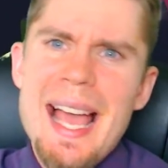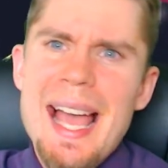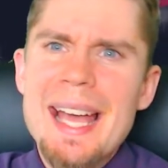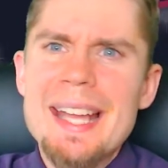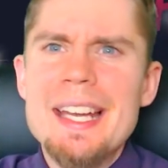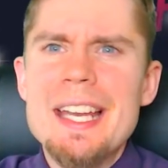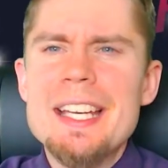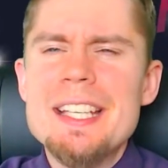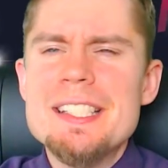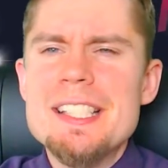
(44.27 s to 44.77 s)

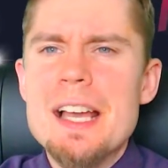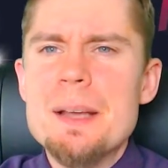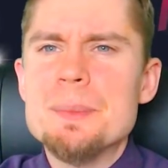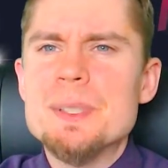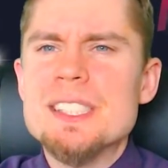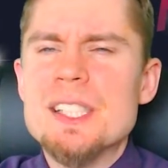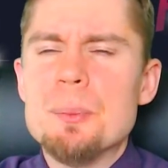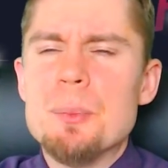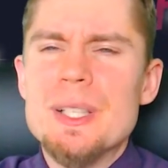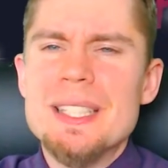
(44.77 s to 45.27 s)
And anytime
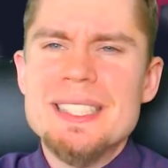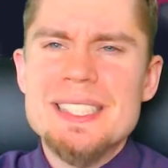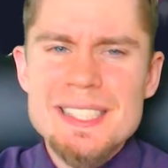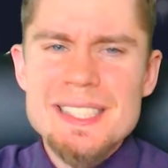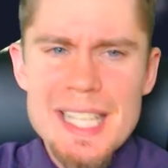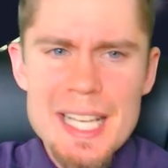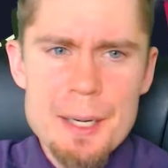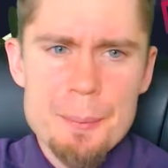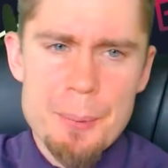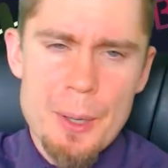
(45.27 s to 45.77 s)
someone
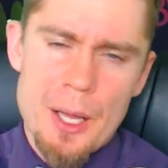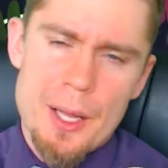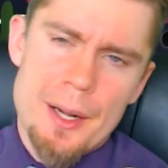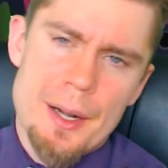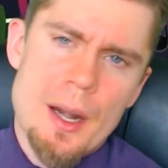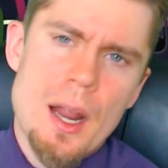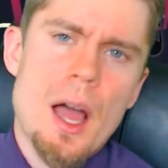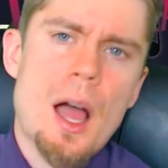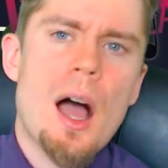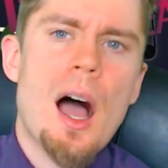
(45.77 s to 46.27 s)
said a
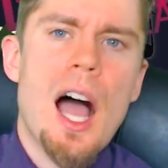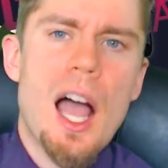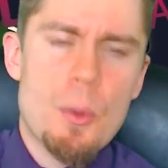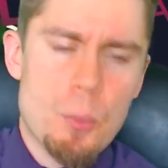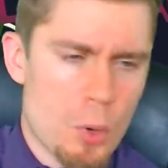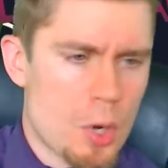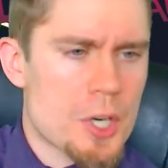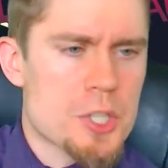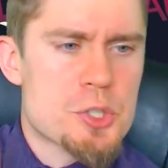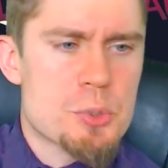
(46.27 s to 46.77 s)
pun, I
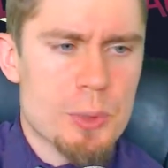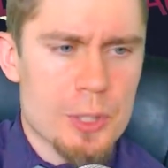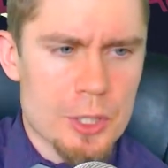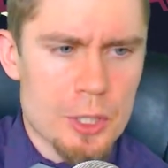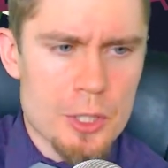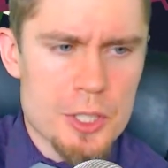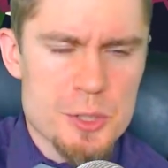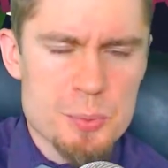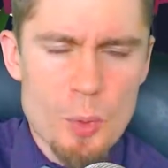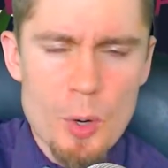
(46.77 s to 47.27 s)
wanted to
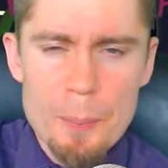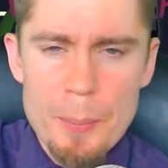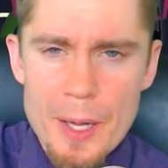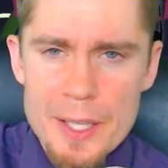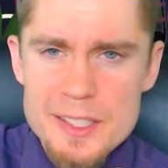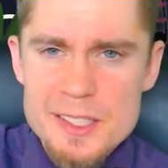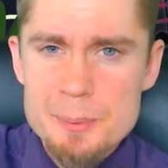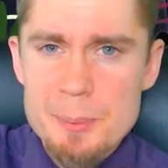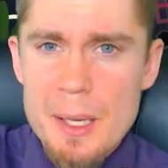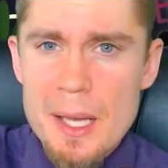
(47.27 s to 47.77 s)
encourage more
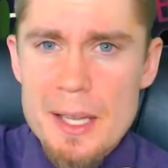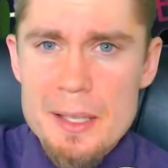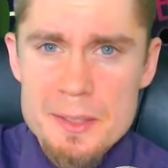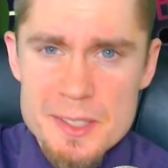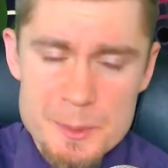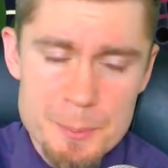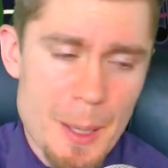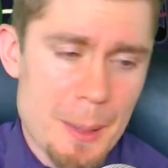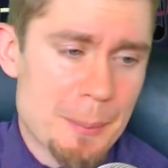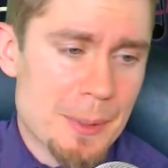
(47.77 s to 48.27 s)
puns by
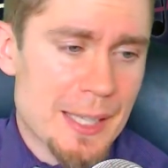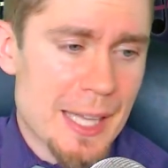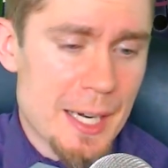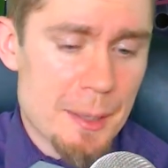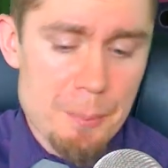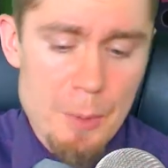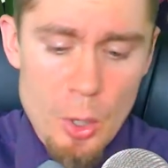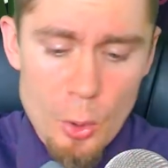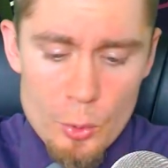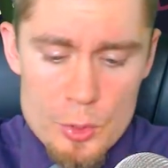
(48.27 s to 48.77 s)
spamming that
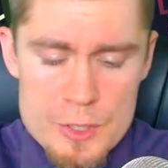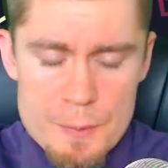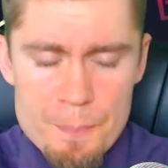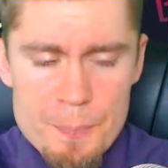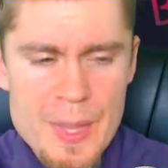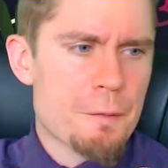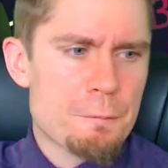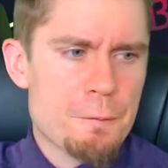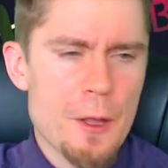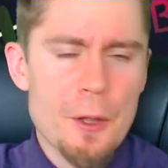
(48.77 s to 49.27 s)
emote.
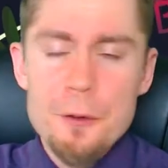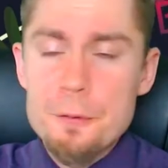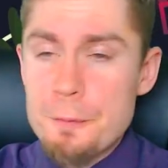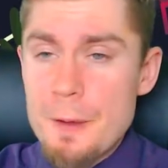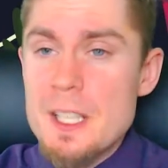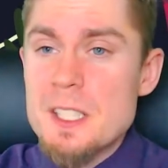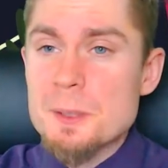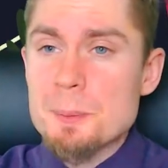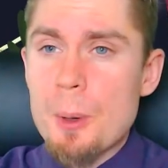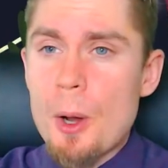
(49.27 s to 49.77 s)
The felled
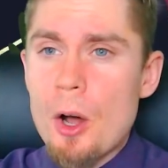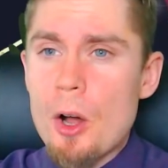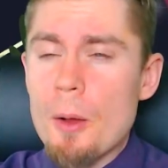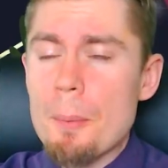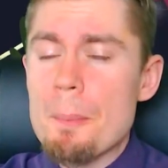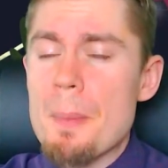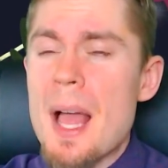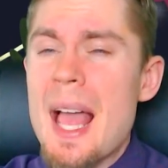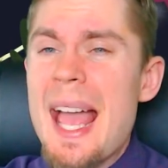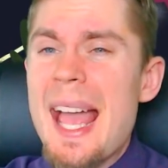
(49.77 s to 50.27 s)

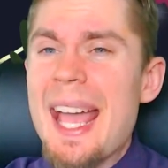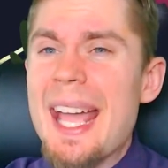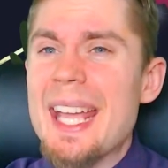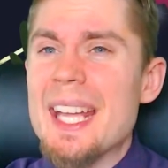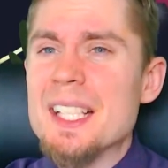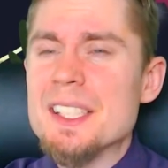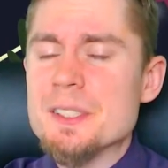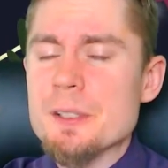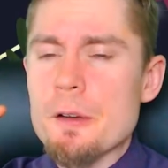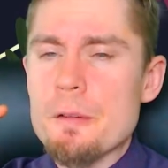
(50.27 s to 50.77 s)
facepalm
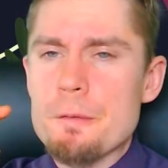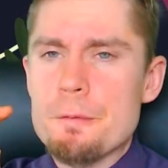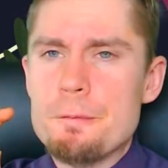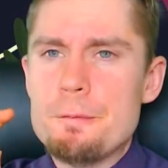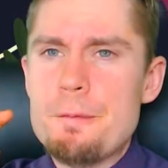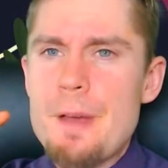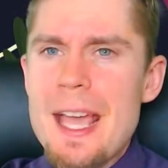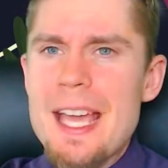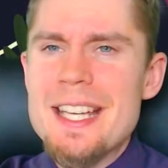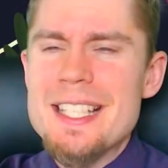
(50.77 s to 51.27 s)
is
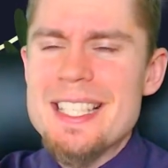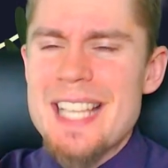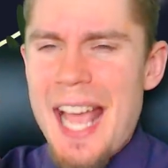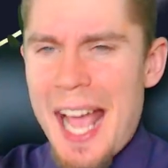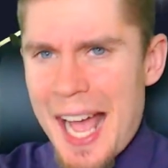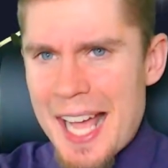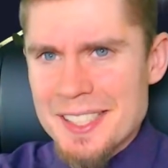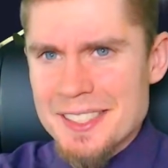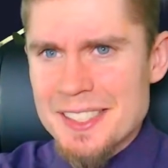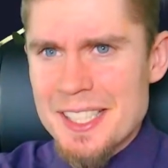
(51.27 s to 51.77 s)

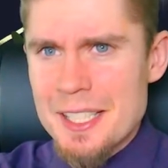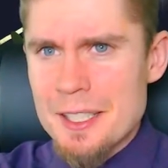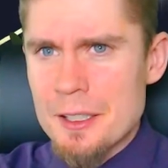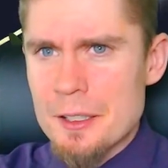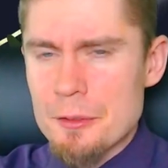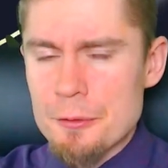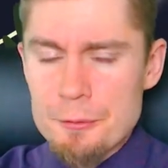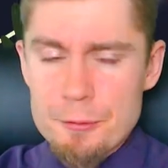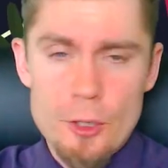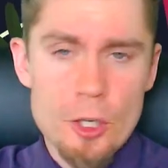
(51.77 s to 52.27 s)

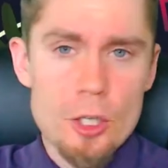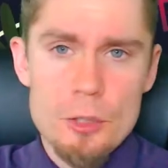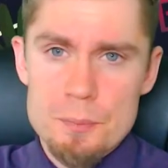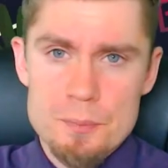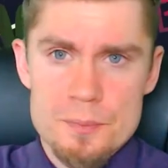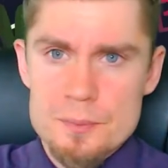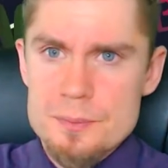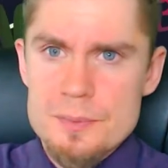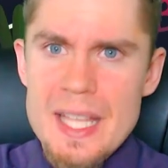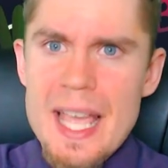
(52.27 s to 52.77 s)
fantastic
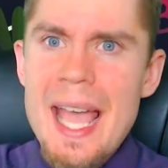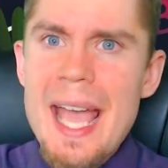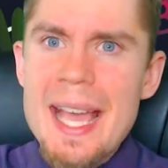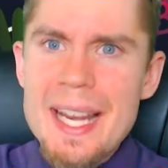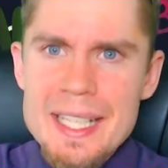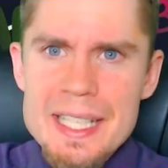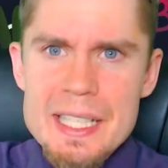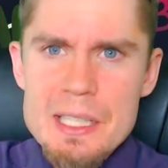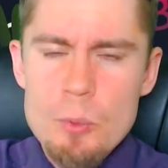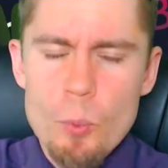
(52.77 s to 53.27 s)
for
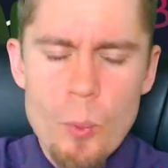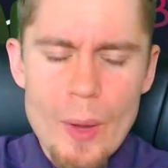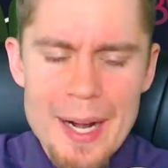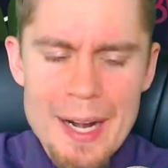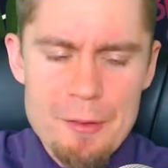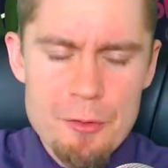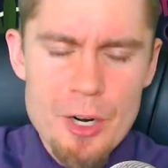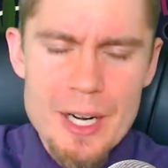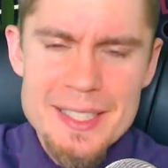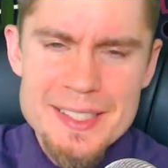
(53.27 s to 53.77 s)

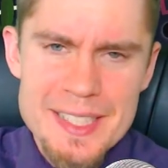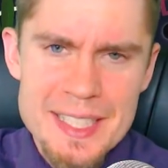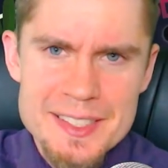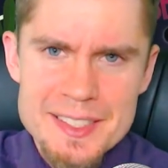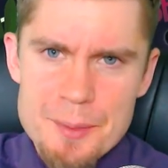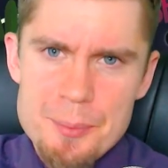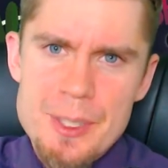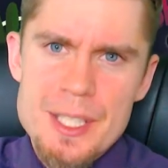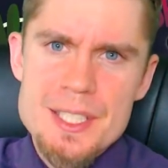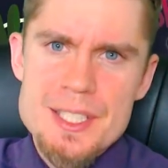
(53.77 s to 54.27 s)
whenever I say
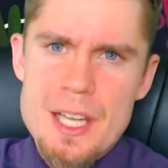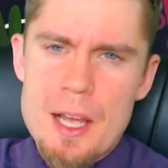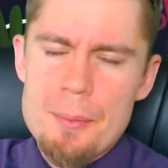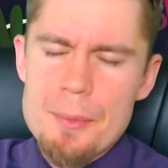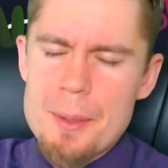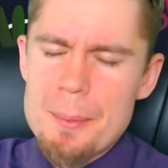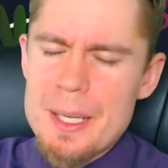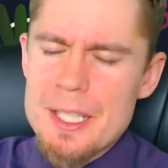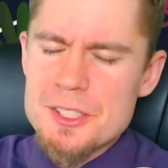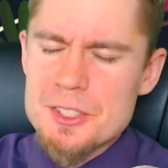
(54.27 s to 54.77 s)
something dumb
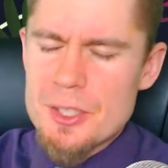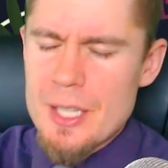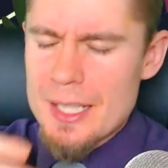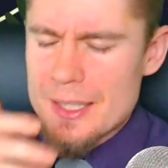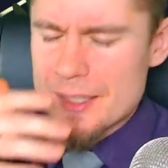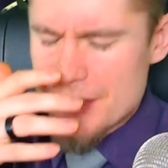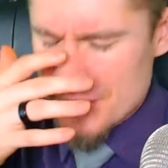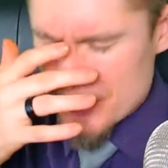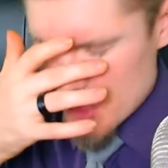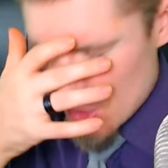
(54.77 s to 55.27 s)
that makes you
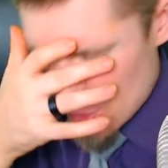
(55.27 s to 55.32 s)
guys just